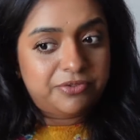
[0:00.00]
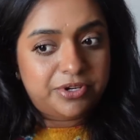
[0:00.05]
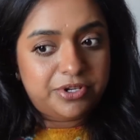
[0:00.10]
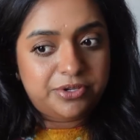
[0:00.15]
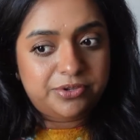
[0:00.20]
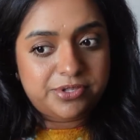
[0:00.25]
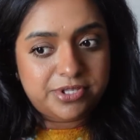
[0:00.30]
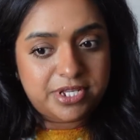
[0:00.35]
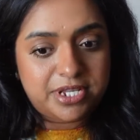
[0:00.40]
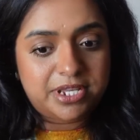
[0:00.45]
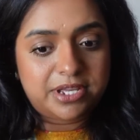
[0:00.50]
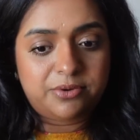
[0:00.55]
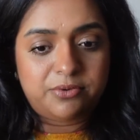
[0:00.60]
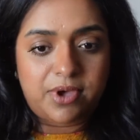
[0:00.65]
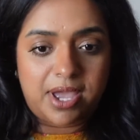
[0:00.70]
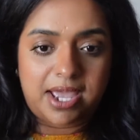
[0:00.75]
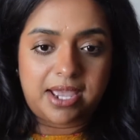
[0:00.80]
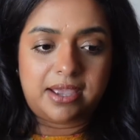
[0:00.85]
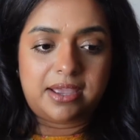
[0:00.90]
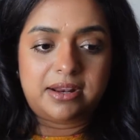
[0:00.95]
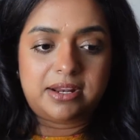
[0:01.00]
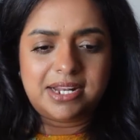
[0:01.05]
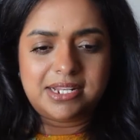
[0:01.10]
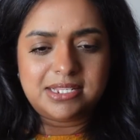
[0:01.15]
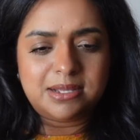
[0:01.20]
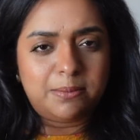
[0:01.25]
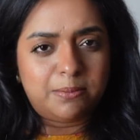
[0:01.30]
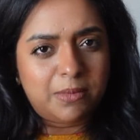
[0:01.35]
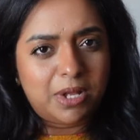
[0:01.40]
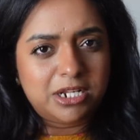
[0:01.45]
using a wagon. That's
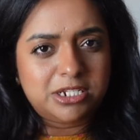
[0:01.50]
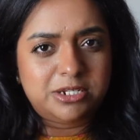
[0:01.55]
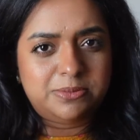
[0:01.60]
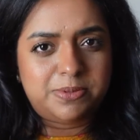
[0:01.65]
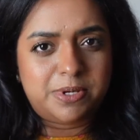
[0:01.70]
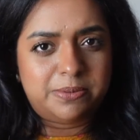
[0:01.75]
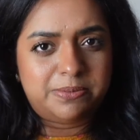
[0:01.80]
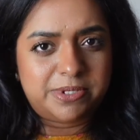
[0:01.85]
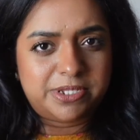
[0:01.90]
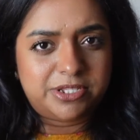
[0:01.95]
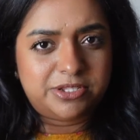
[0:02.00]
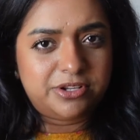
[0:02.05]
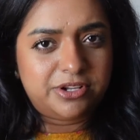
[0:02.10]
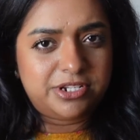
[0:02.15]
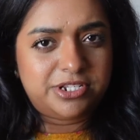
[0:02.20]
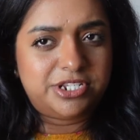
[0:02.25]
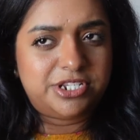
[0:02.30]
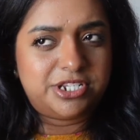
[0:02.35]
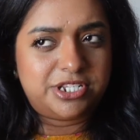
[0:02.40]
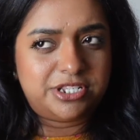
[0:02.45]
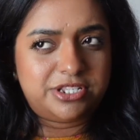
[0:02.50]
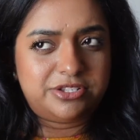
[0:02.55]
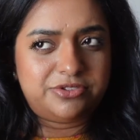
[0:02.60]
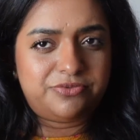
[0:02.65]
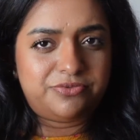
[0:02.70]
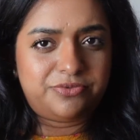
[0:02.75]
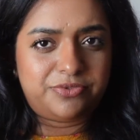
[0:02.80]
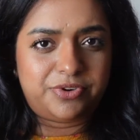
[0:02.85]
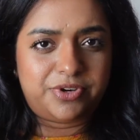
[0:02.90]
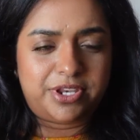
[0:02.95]
a multi-purpose, not just
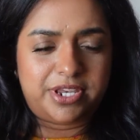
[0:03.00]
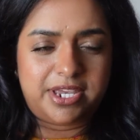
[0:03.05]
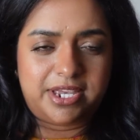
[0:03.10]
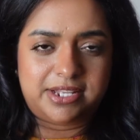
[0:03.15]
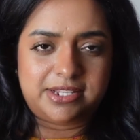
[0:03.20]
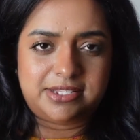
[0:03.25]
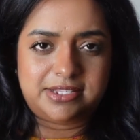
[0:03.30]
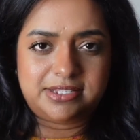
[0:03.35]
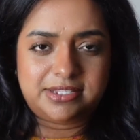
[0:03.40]
for kids.